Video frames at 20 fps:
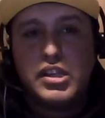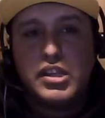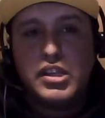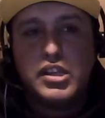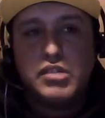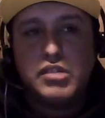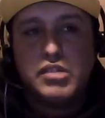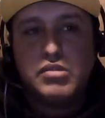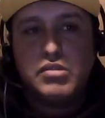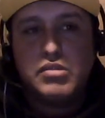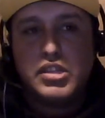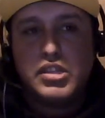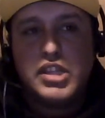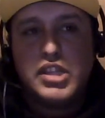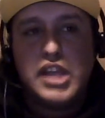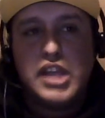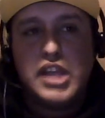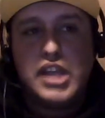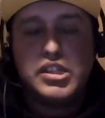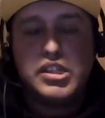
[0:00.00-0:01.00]
the
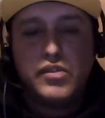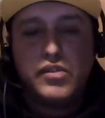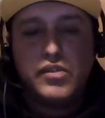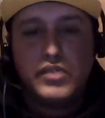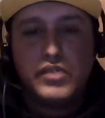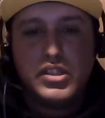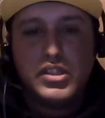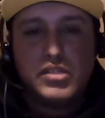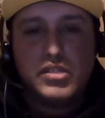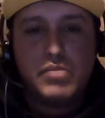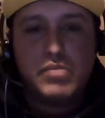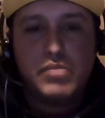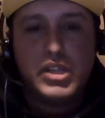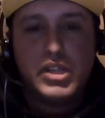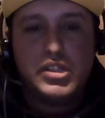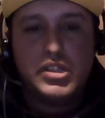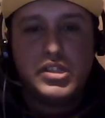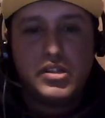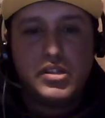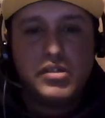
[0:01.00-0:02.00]
stats you've just
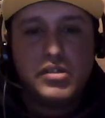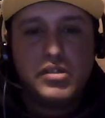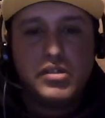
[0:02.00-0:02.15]
mentioned.